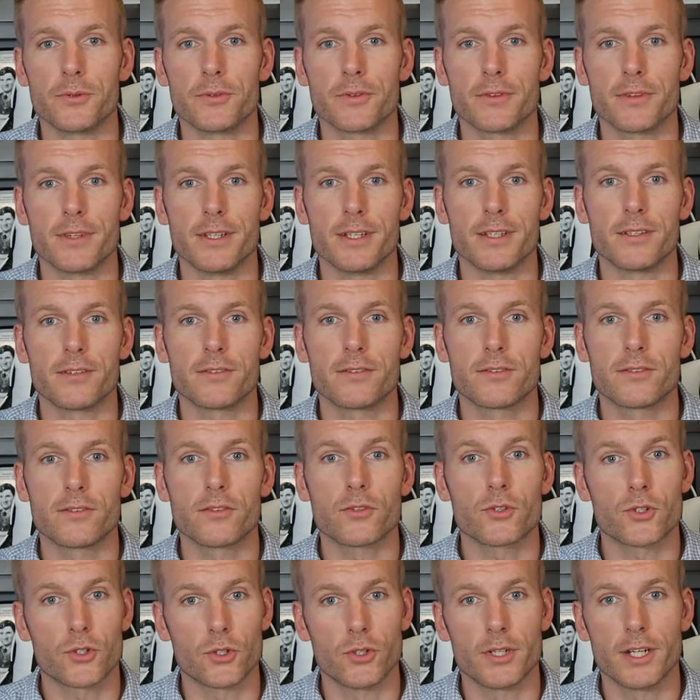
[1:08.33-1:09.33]
this
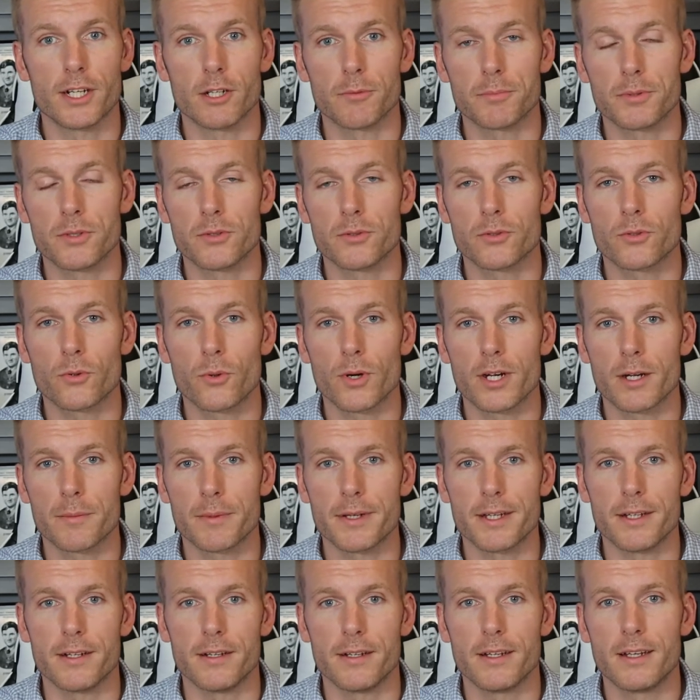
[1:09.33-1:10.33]
should help you quite a
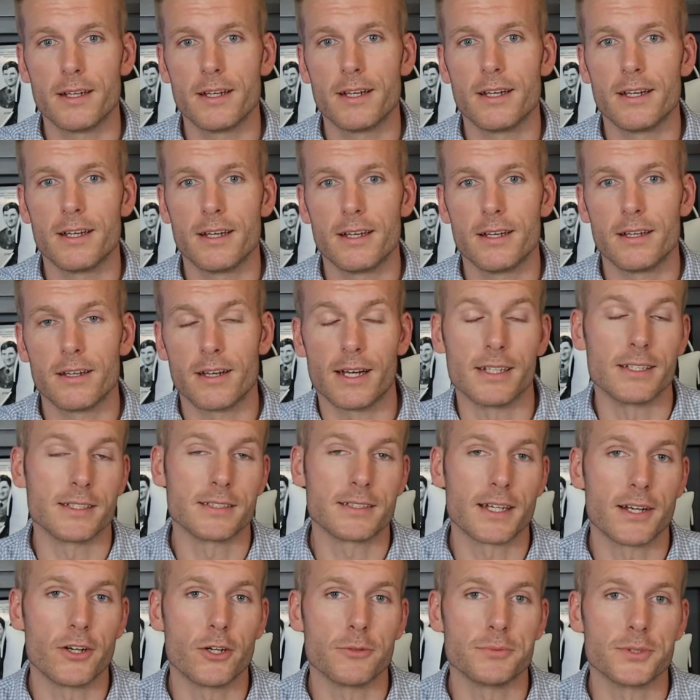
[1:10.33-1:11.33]
bit. At least
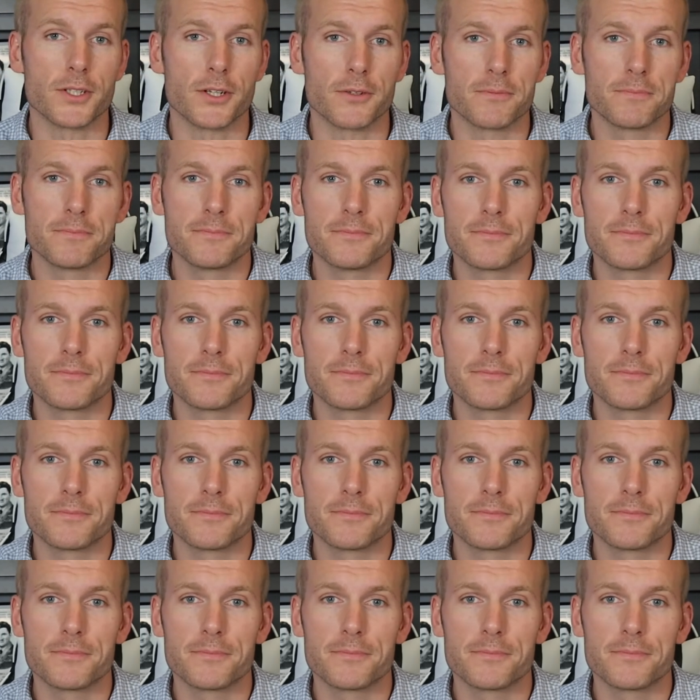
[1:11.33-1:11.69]
I hope so.